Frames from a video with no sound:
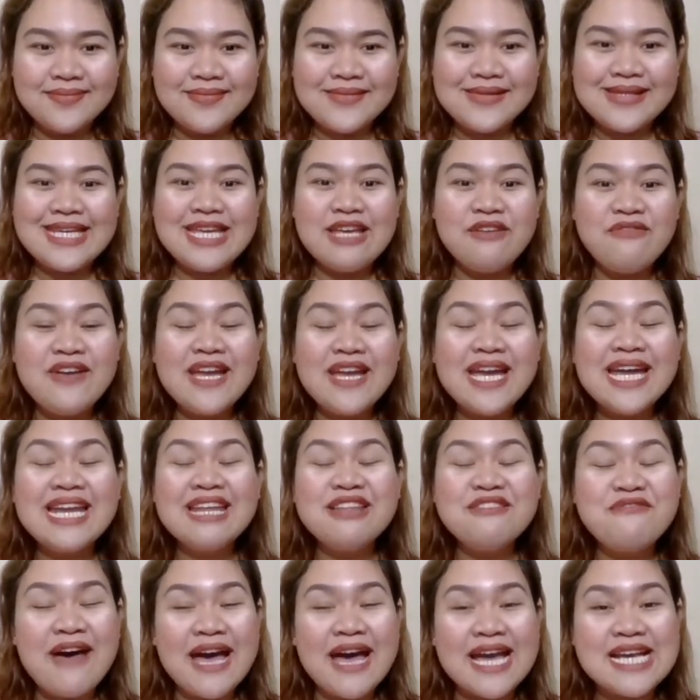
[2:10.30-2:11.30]
giving an
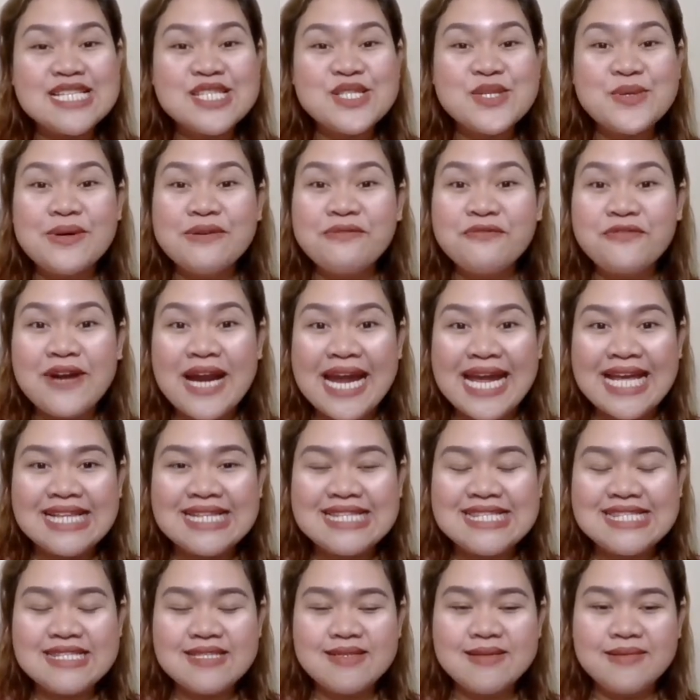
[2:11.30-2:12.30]
advice to a friend,
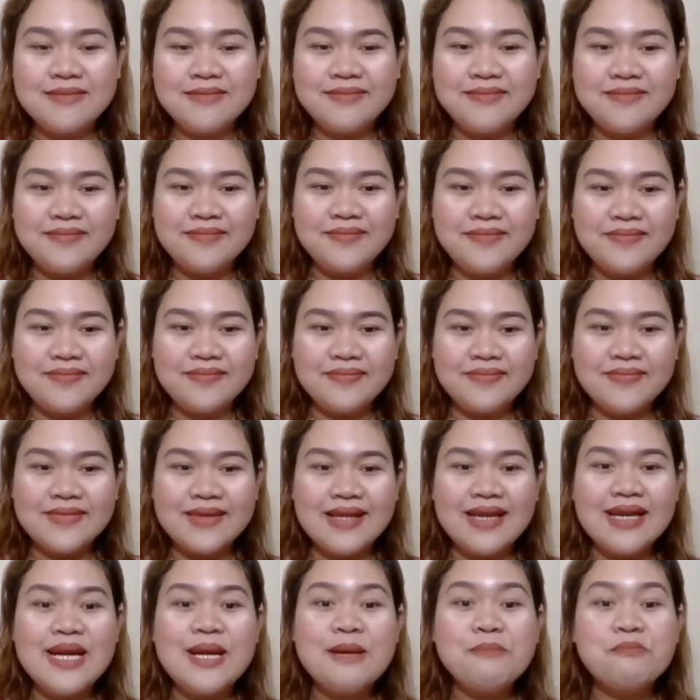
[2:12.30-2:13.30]

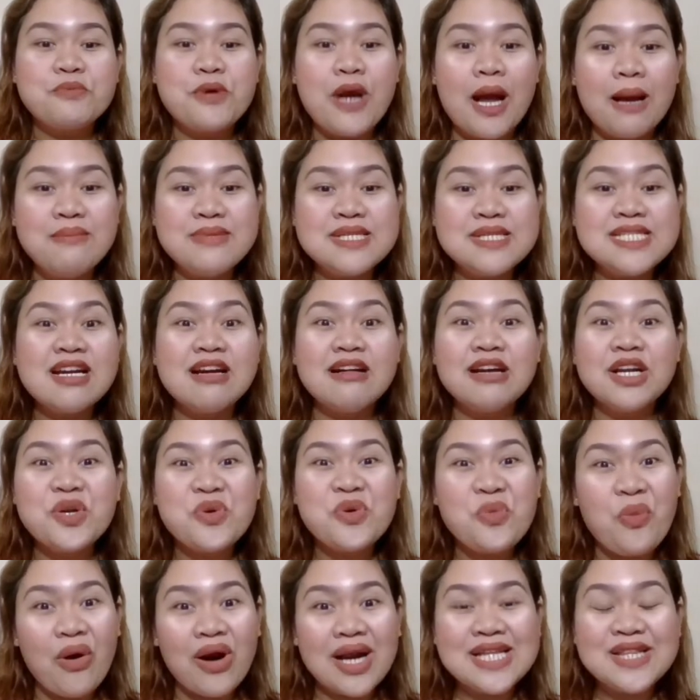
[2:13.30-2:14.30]
promising a
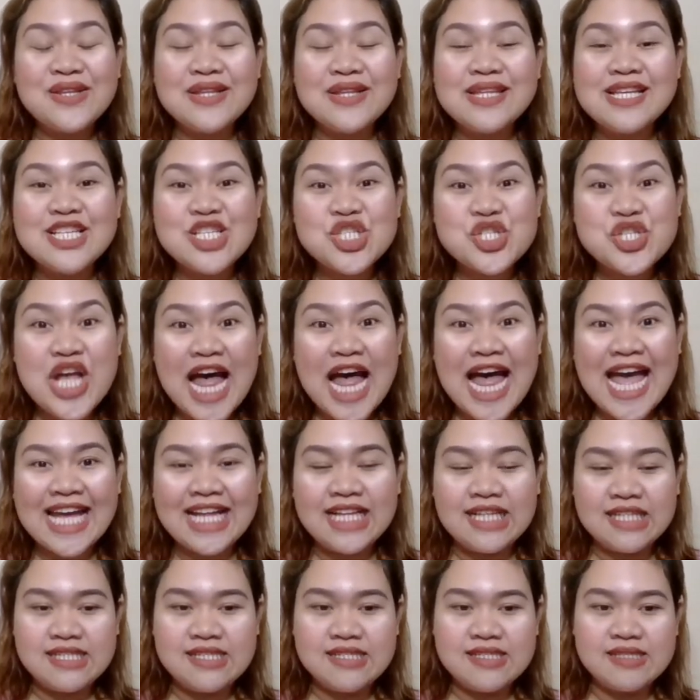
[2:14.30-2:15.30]
reward to the
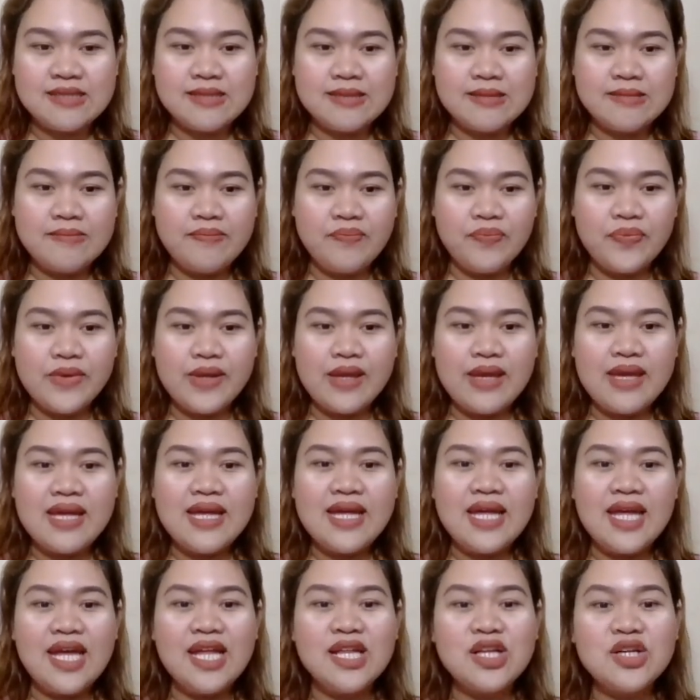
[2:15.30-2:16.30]
child,
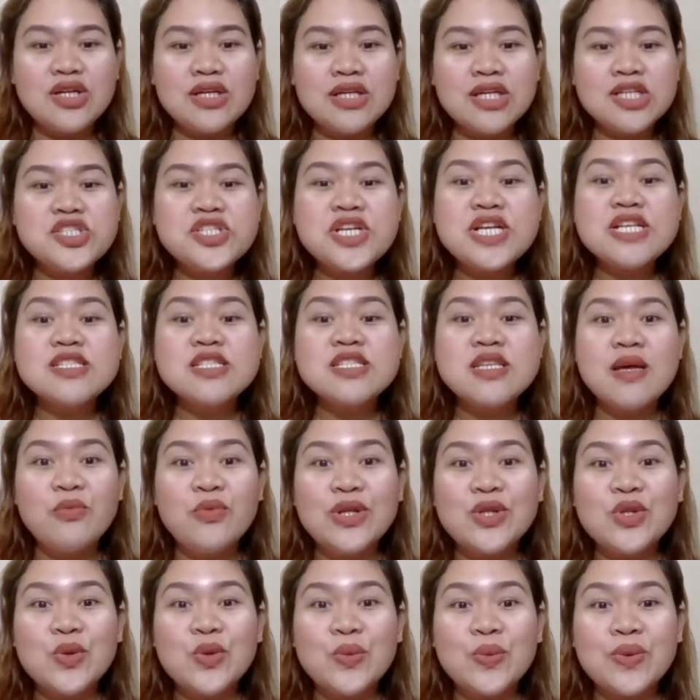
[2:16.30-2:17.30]
encouraging
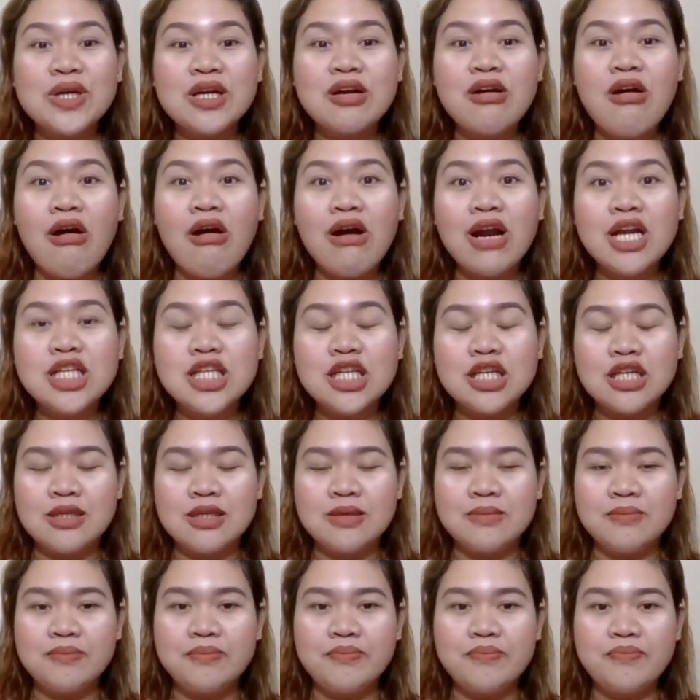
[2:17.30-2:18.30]
someone to work harder.
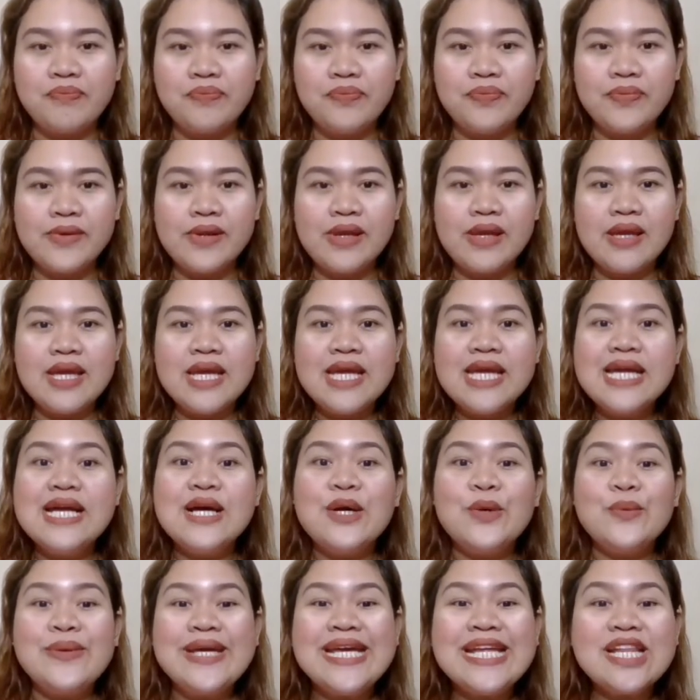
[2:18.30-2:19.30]

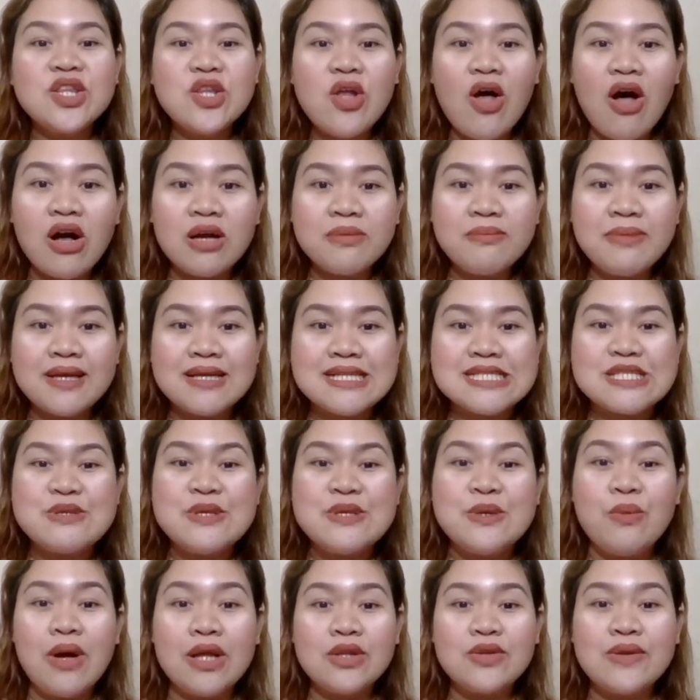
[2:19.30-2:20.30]
We talk because
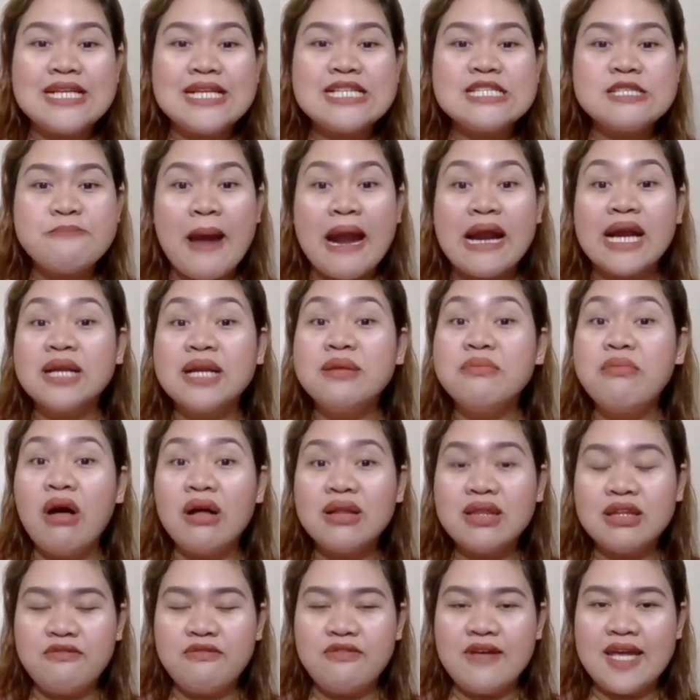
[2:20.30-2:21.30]
we want to inspire and
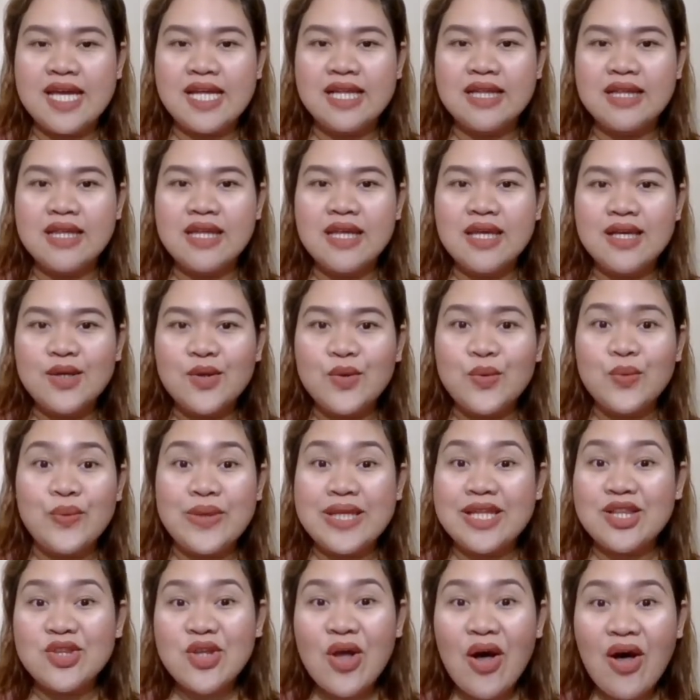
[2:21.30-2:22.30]
motivate. We
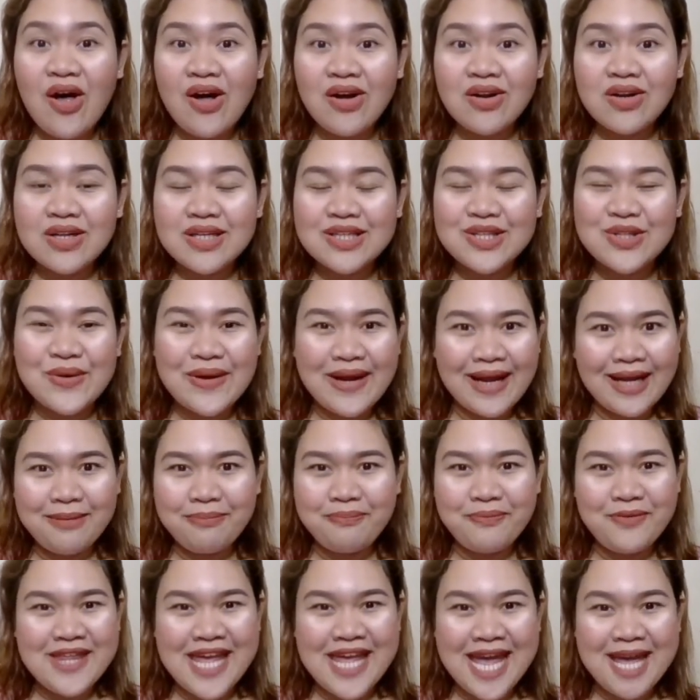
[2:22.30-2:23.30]
talk to help
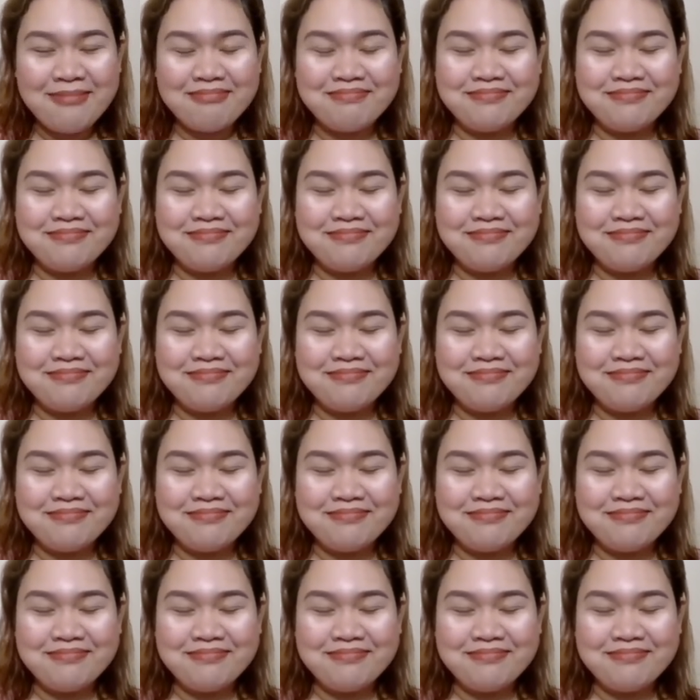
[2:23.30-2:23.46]
them.